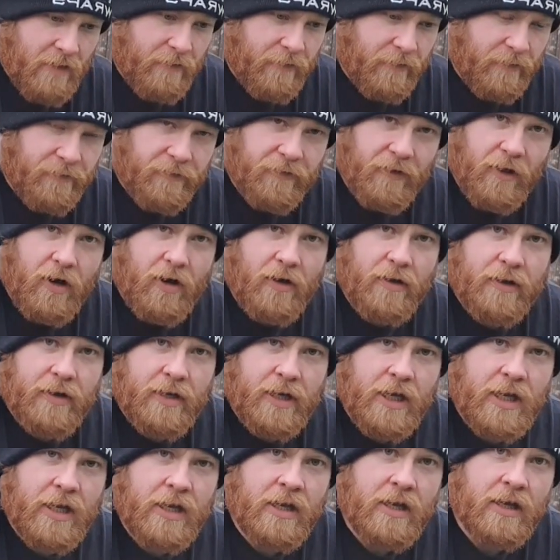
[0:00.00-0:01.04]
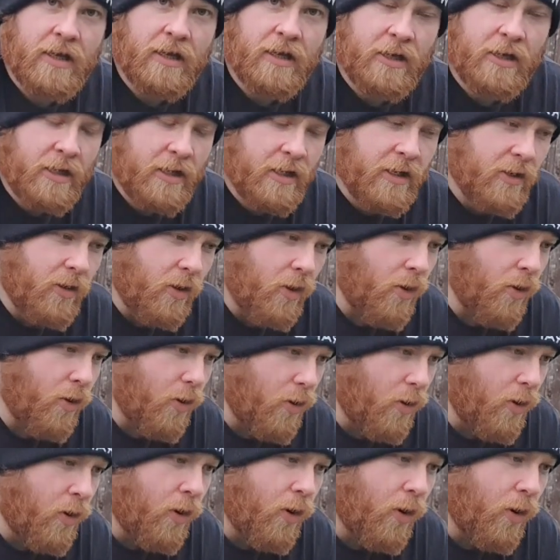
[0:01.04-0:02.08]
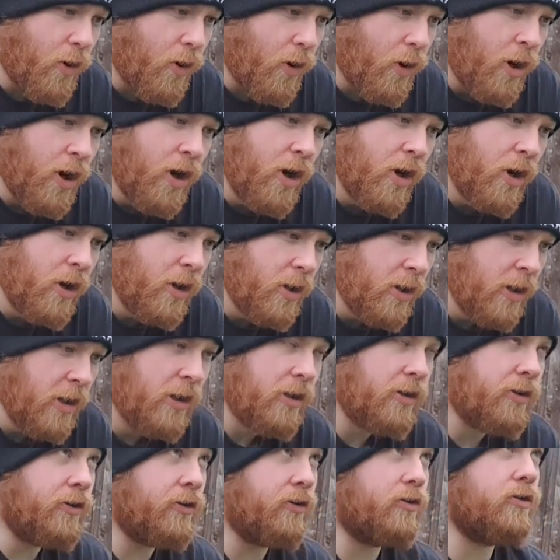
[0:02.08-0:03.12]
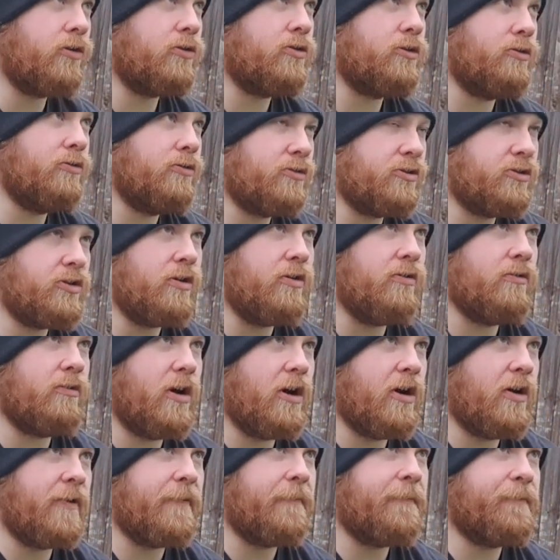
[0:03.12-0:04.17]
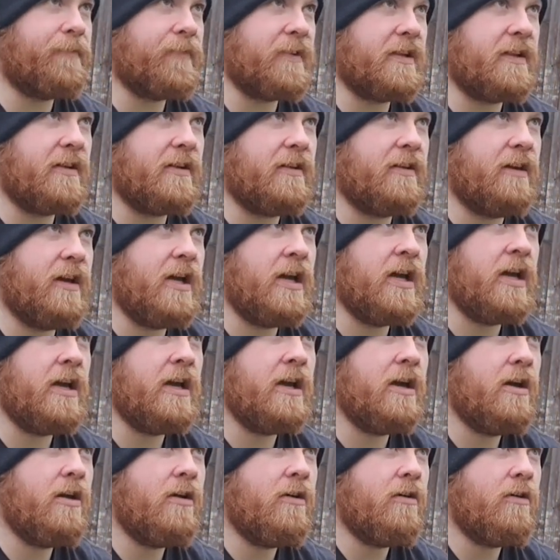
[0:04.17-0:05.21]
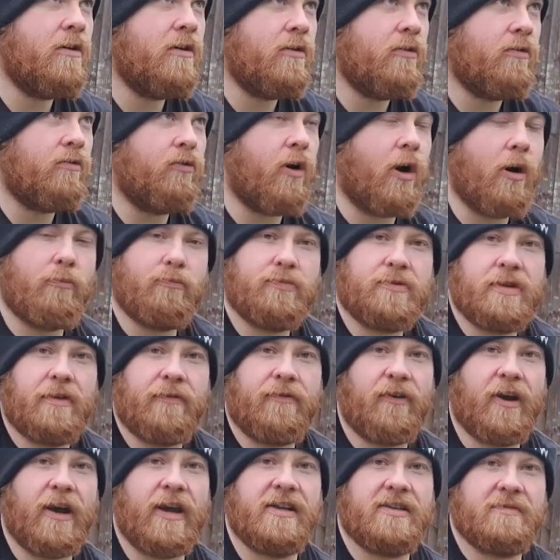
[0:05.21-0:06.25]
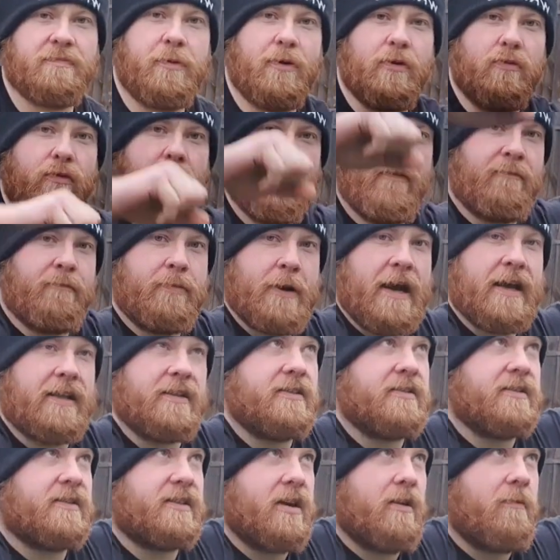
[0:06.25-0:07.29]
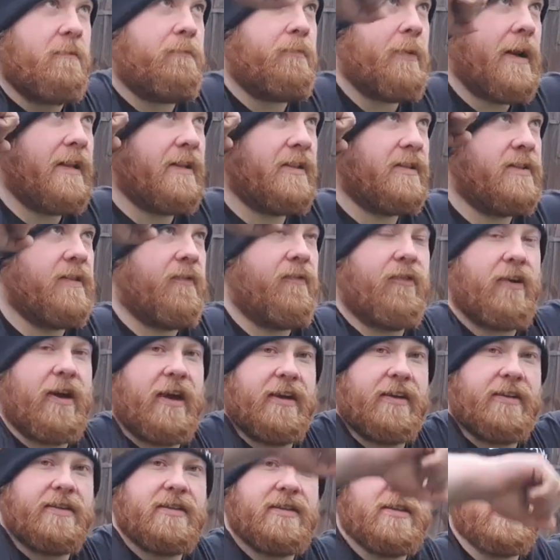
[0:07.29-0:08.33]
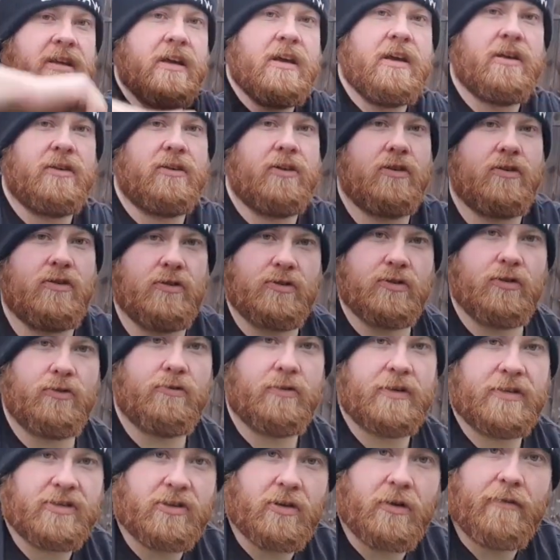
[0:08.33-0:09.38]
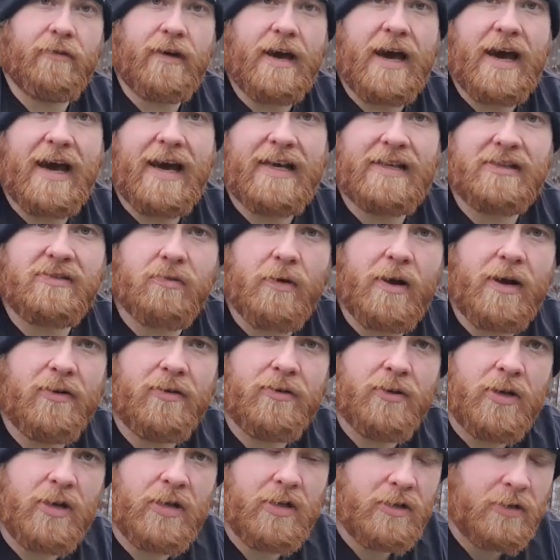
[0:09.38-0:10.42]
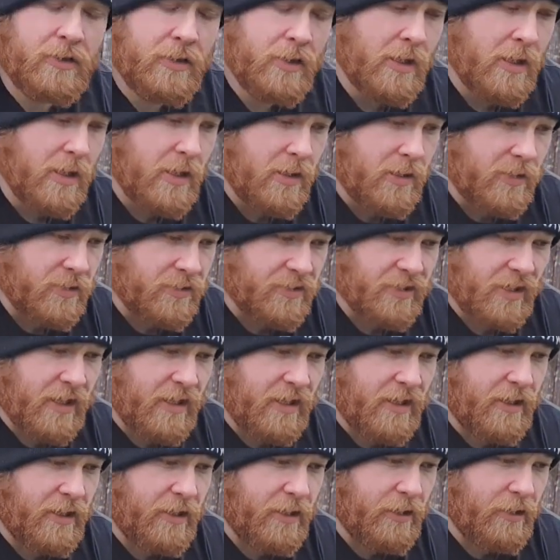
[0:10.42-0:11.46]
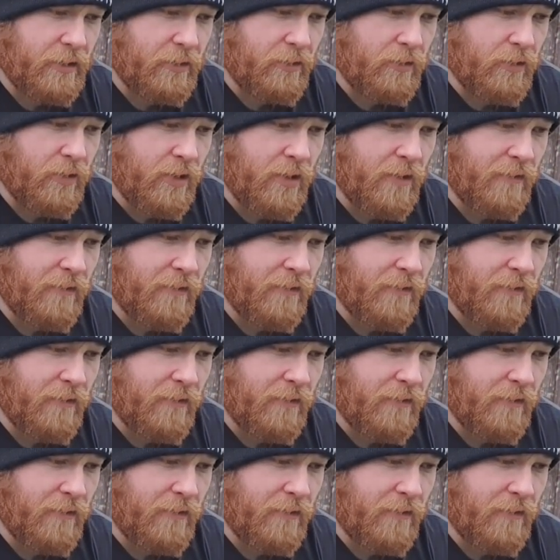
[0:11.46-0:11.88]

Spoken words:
over fly, or you could always do like rope to face but with bands, so band to face. You could always do that as well. So